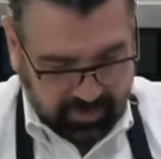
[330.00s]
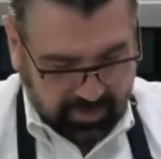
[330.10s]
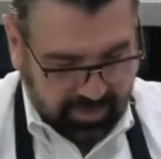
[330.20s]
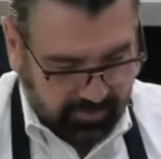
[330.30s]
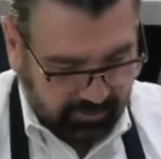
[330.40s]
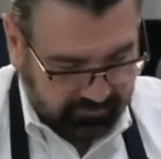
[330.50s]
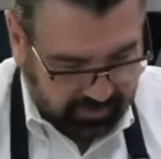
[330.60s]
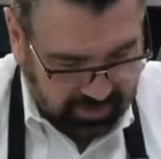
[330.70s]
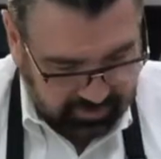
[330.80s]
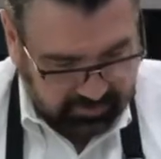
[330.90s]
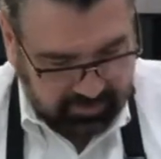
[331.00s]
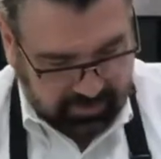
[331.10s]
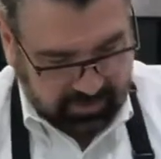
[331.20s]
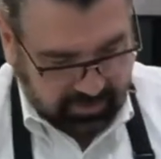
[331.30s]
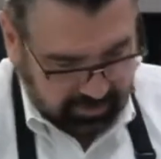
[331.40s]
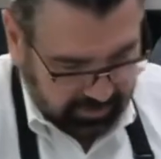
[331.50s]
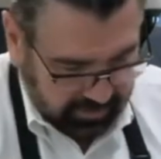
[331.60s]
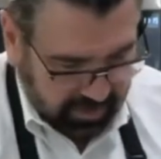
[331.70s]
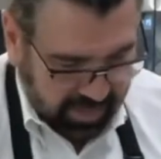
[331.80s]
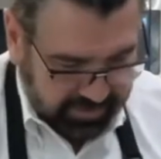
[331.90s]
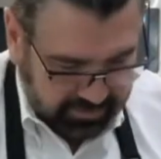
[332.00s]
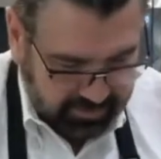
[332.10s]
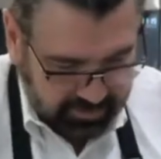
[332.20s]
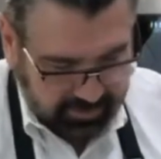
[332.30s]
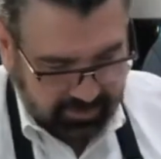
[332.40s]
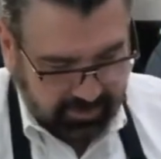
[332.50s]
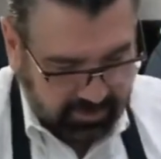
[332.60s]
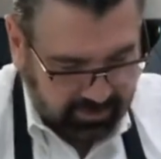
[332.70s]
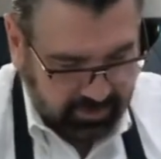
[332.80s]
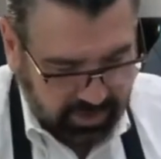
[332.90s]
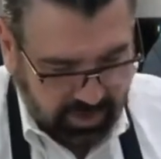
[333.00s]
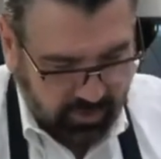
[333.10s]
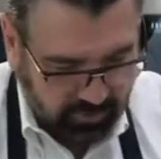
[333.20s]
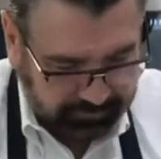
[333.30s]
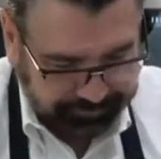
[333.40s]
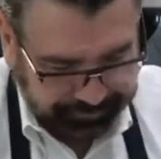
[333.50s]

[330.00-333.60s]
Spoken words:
and we've got a nice dough.